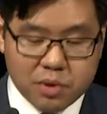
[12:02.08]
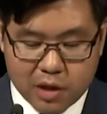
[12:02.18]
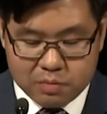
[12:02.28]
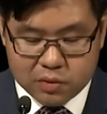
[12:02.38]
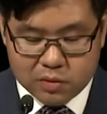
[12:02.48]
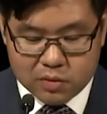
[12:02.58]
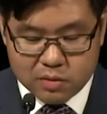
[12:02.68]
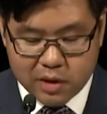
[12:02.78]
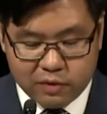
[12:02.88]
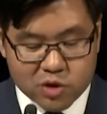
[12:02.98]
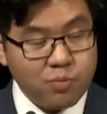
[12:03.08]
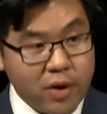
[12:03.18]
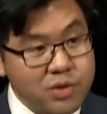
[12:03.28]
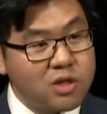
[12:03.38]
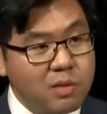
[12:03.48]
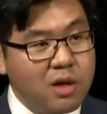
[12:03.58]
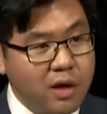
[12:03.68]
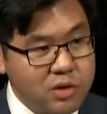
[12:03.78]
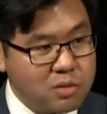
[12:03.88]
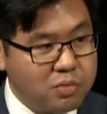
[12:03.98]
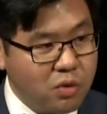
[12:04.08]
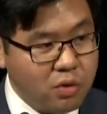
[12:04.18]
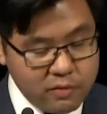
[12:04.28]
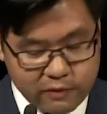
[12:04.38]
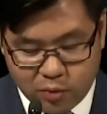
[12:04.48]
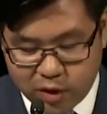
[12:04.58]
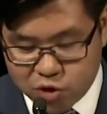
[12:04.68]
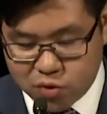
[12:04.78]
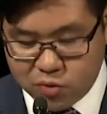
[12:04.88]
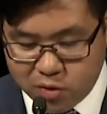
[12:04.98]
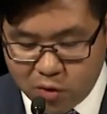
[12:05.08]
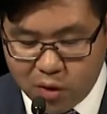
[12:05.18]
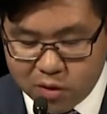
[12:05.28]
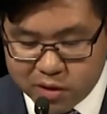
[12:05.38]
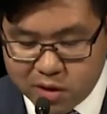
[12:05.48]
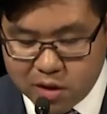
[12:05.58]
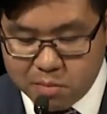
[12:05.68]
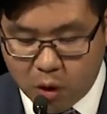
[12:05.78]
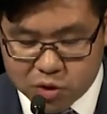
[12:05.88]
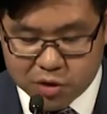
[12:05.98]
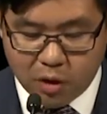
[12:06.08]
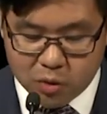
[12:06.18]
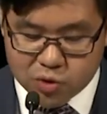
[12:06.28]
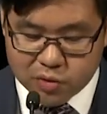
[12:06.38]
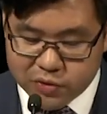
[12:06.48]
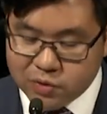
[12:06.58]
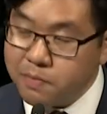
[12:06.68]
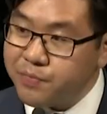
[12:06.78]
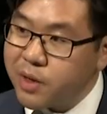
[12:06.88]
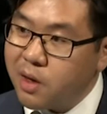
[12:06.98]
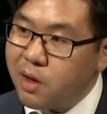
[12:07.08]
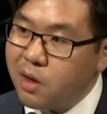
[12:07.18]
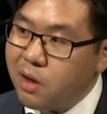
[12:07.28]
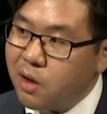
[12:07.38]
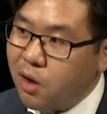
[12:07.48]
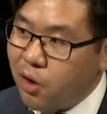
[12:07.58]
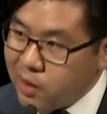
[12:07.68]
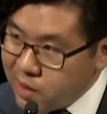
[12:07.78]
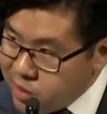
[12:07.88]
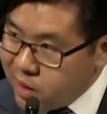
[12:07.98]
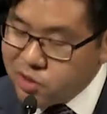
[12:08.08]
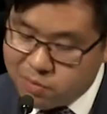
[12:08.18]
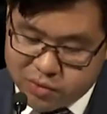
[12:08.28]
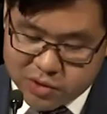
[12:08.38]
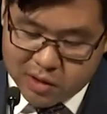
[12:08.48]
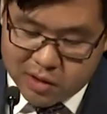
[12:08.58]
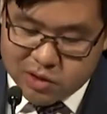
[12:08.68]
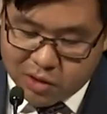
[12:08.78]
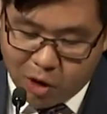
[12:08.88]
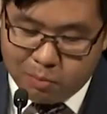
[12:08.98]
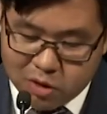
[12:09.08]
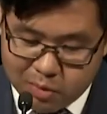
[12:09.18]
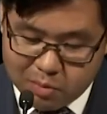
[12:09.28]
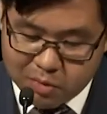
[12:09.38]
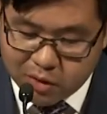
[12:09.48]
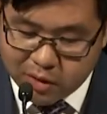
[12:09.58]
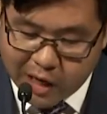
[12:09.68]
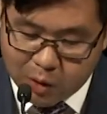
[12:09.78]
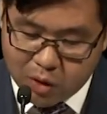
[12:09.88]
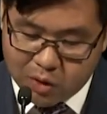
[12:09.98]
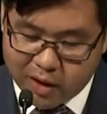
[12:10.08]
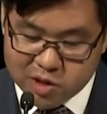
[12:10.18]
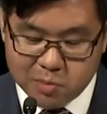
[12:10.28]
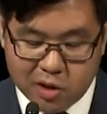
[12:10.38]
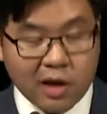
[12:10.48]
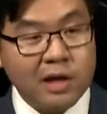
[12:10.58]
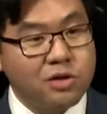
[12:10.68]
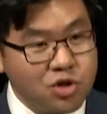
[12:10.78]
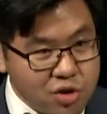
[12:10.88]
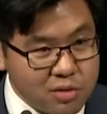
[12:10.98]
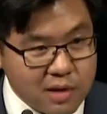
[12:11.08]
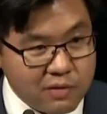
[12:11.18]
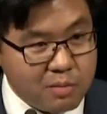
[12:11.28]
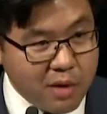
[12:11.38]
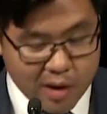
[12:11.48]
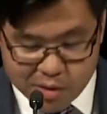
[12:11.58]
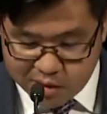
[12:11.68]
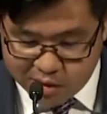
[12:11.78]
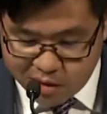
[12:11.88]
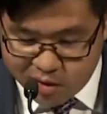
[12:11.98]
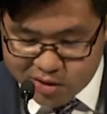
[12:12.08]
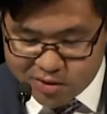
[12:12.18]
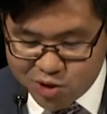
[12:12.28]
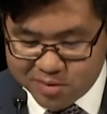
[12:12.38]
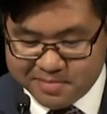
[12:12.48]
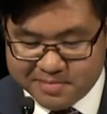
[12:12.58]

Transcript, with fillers: people have expressed to me their support for racial equality and multiculturalism, only then to proceed to compliment me on how well I speak English, given my ethnic heritage.